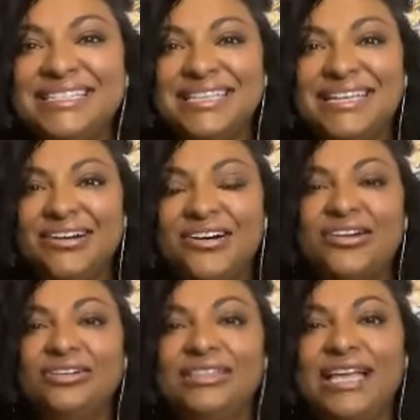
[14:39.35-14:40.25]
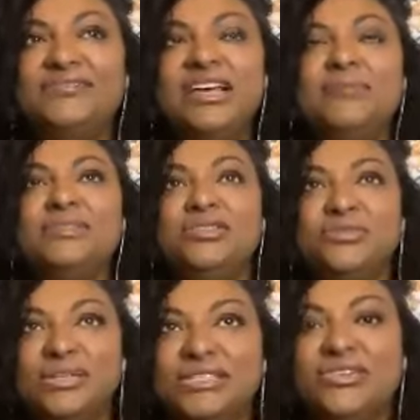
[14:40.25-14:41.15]
They are lifetimes and
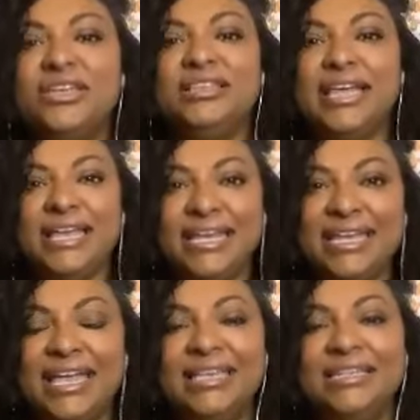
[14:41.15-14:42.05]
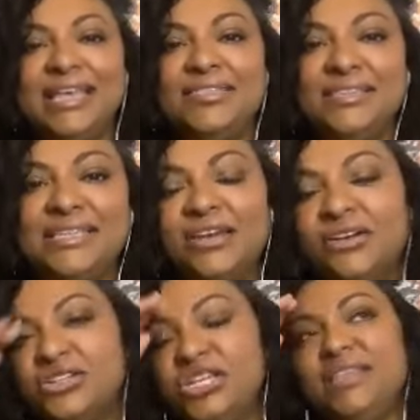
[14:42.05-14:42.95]
recirculating and, and this
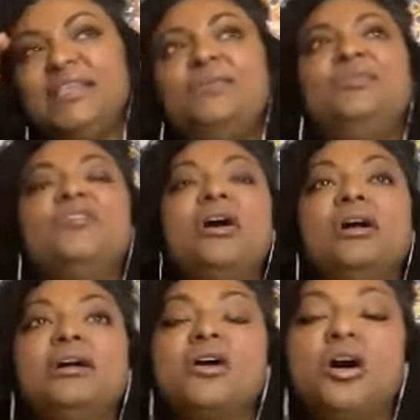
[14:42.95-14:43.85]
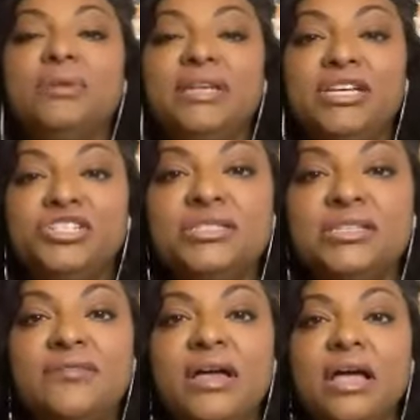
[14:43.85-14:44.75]
energy. And then we've got combinations
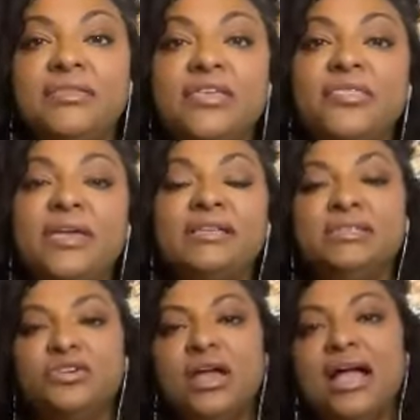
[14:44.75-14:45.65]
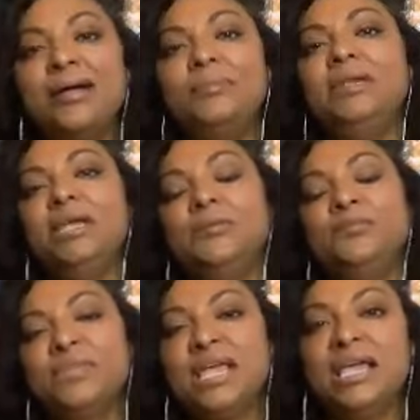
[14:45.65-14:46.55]
of the things that are happening
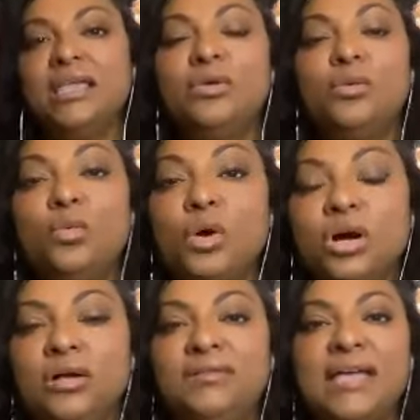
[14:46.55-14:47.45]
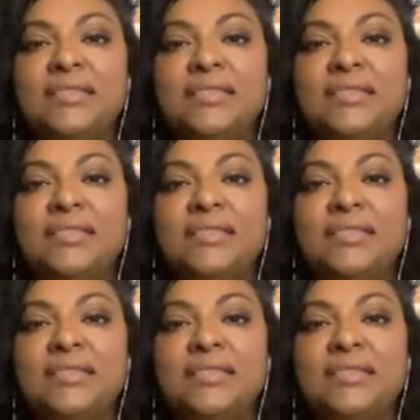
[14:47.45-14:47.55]
in the world.